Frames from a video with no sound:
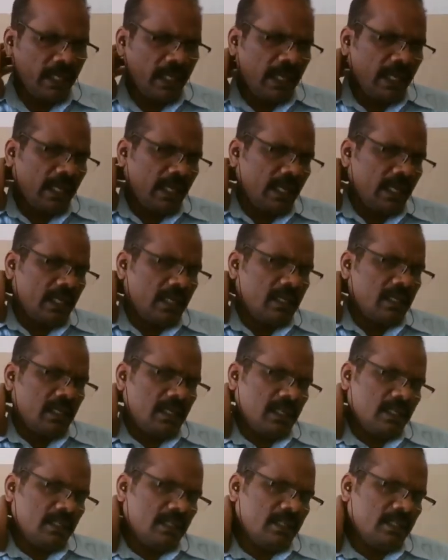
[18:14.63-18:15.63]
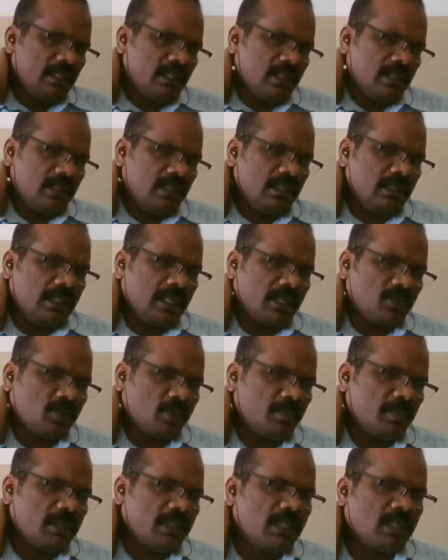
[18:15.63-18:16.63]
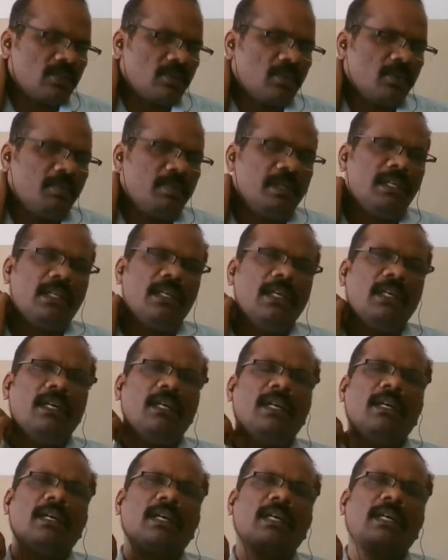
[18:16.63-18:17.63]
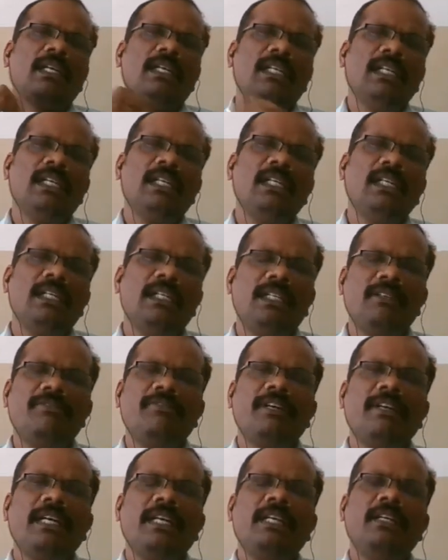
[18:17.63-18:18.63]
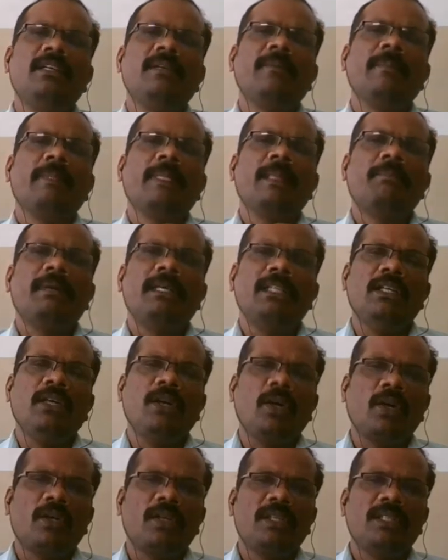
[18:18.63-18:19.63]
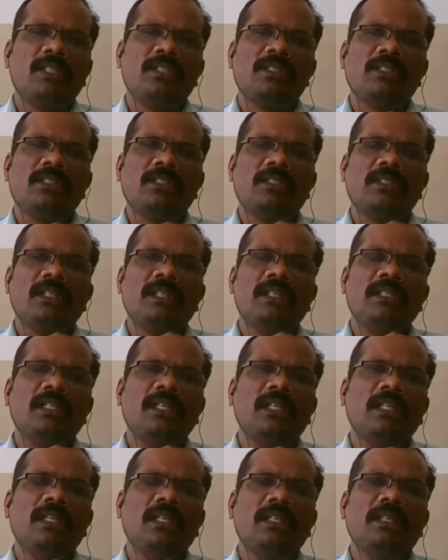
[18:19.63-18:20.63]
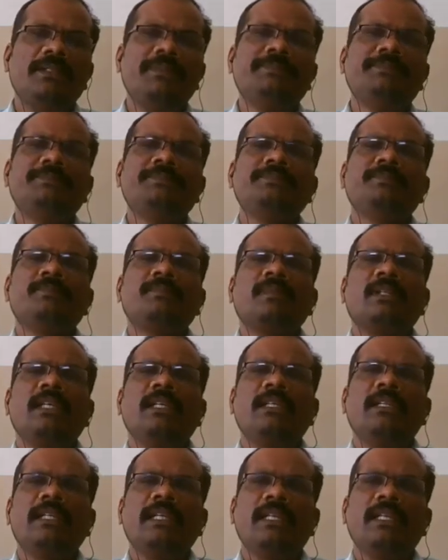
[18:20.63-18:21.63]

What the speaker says: and that should be clearly defined by the organization in their in